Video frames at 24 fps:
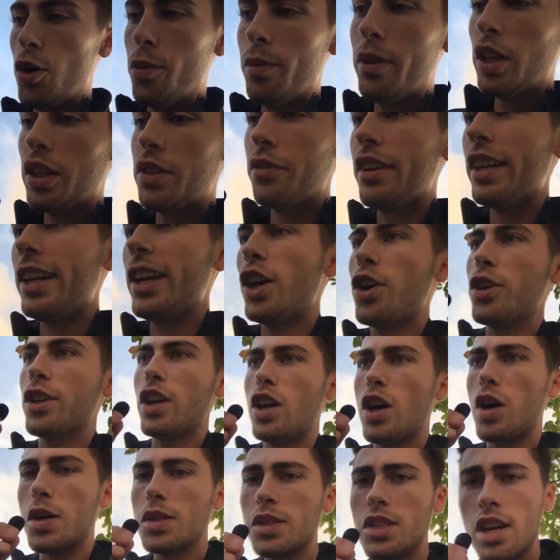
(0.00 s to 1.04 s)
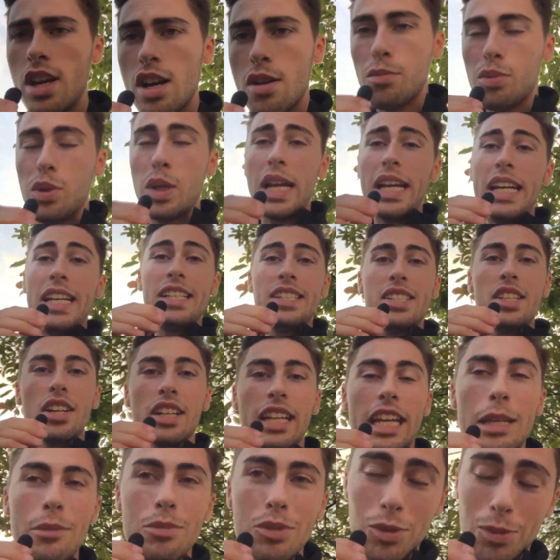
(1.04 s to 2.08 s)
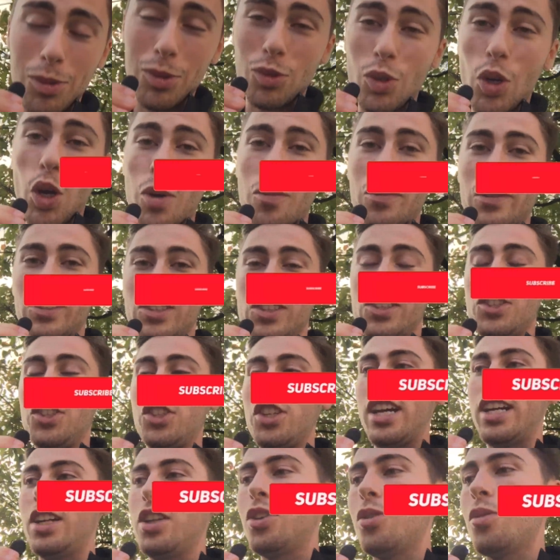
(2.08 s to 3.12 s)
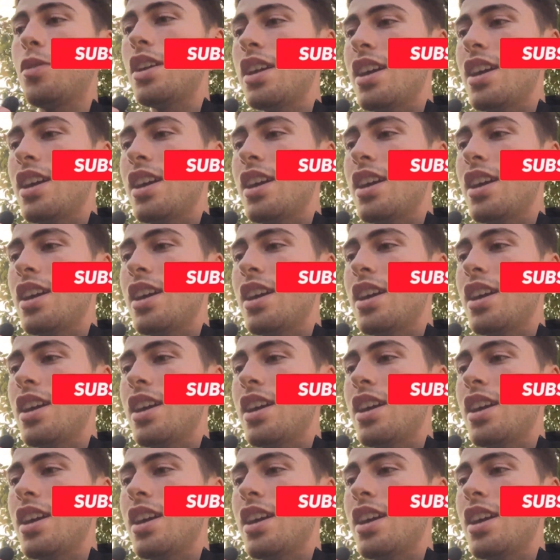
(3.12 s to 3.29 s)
you like the video, guys. Please keep subscribing to the channel.